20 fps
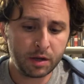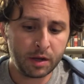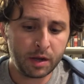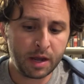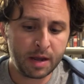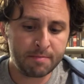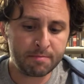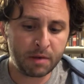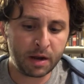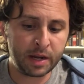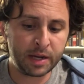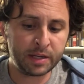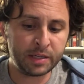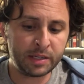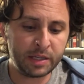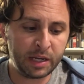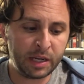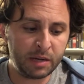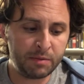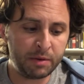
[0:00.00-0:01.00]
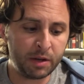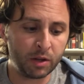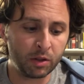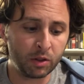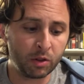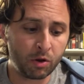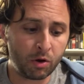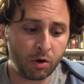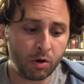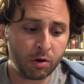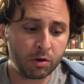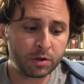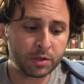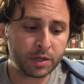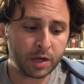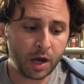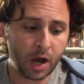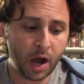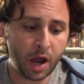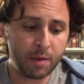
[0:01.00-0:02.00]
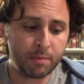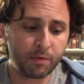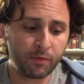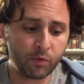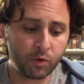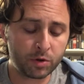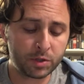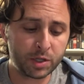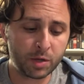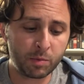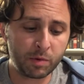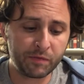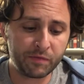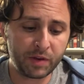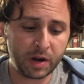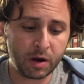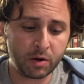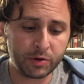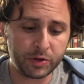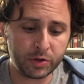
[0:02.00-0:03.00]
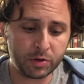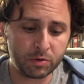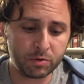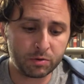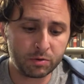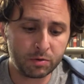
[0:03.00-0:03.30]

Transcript: it might indeed be a long time before someone found you,